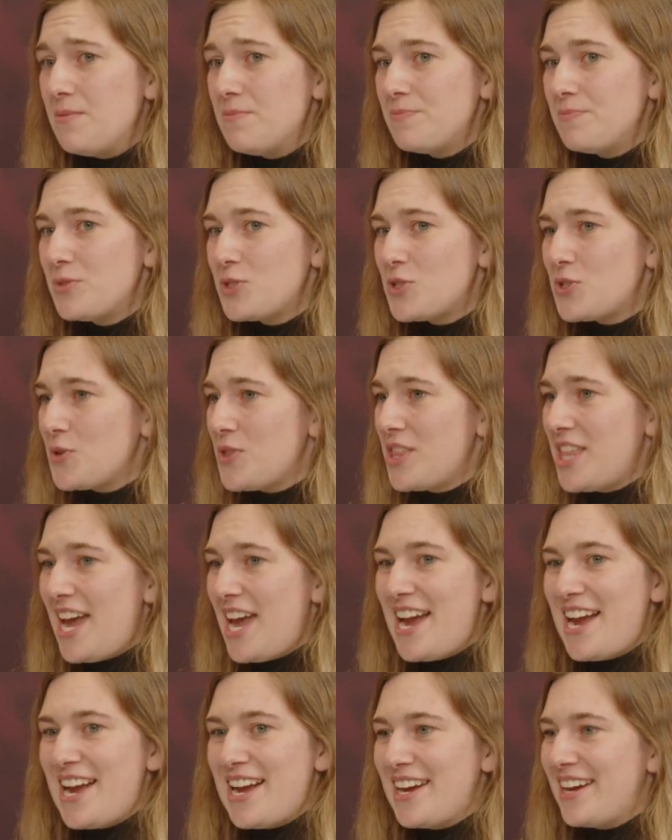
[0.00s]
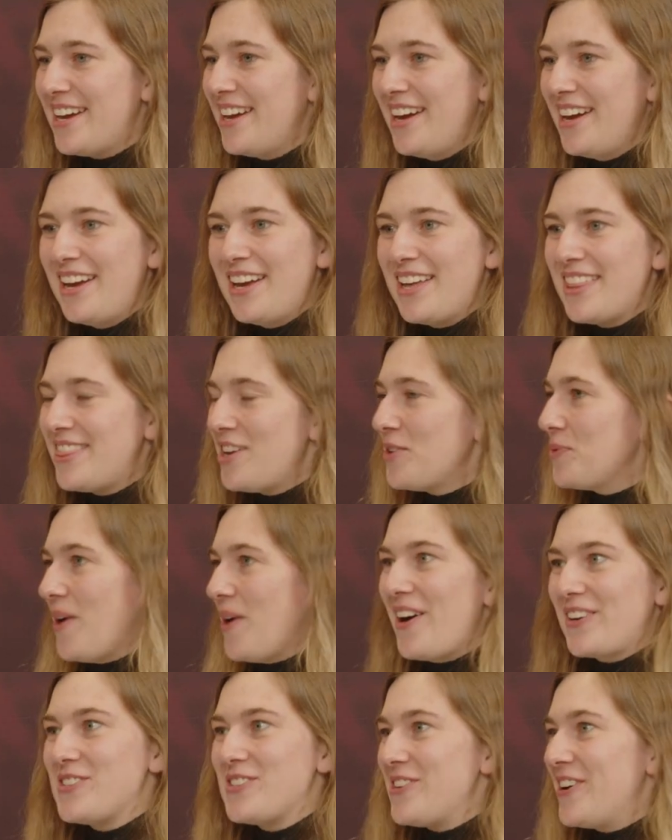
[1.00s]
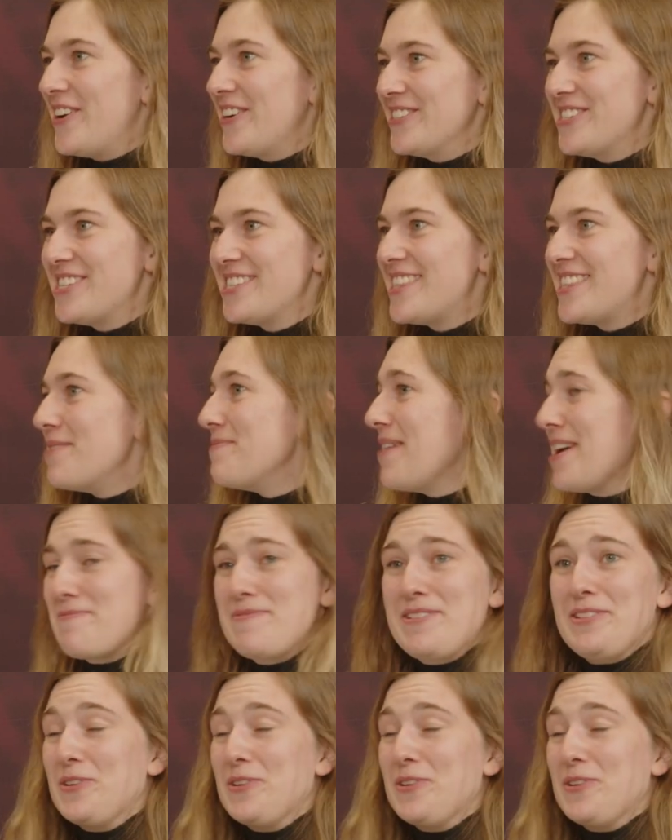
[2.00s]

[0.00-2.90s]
So they're rock stars. They make me look